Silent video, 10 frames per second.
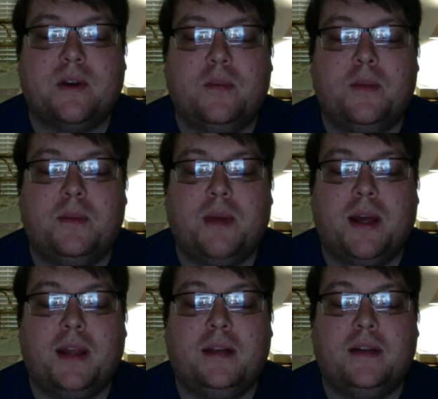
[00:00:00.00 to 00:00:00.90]
open
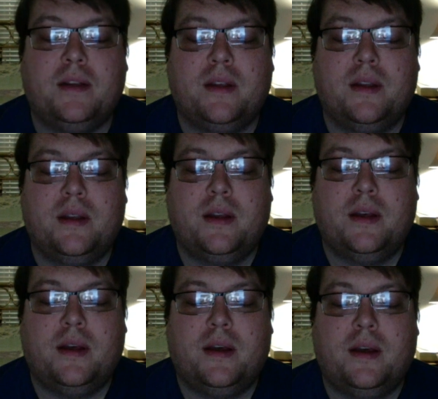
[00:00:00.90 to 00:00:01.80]
mind
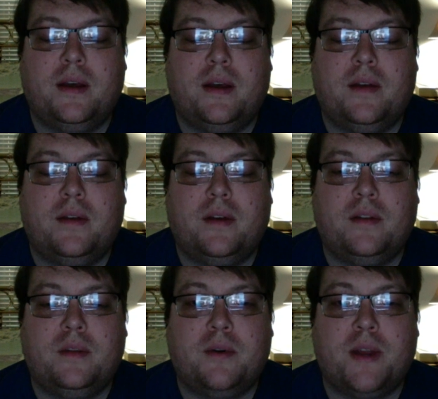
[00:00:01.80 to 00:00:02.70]
of
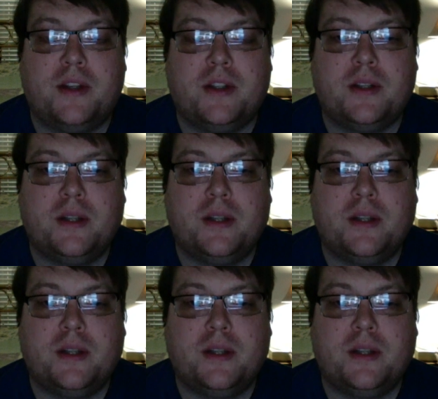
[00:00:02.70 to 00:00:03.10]
liberation,